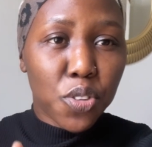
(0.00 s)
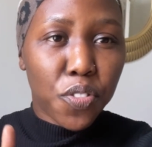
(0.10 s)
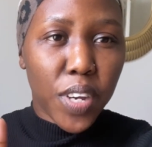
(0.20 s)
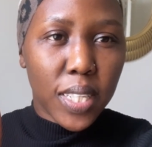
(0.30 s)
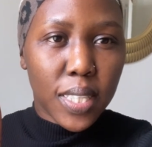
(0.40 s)
to
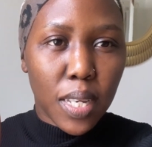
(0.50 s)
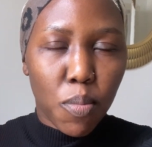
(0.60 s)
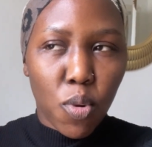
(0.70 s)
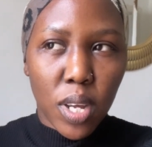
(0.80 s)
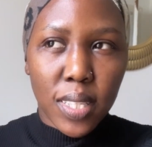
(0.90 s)
find
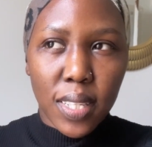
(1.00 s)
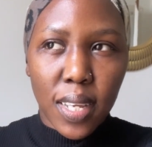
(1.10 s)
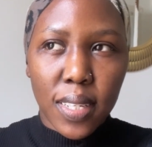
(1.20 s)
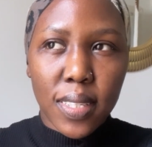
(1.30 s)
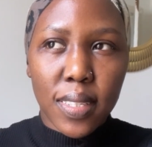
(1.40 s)
some words
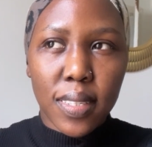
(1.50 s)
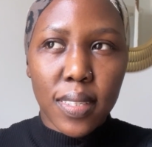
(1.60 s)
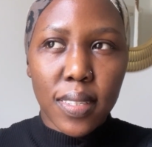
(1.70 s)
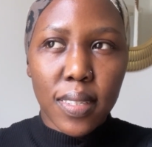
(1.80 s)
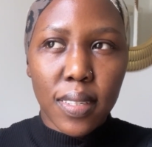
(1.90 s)
that
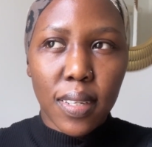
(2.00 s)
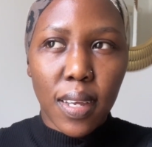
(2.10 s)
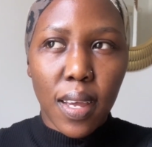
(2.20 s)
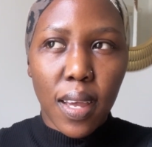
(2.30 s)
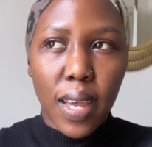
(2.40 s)

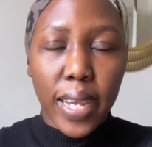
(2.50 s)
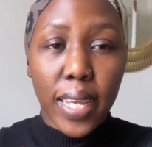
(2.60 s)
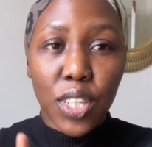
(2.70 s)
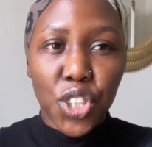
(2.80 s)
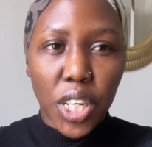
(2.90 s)
i
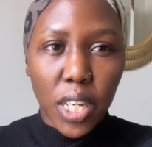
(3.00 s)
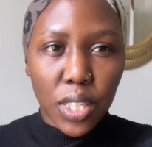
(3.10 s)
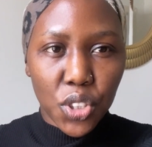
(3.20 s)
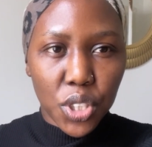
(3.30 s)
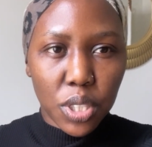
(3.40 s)
can
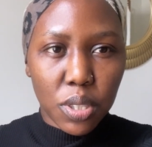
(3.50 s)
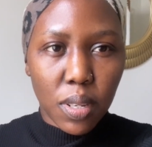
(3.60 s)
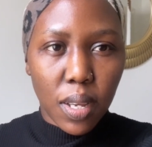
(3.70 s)
change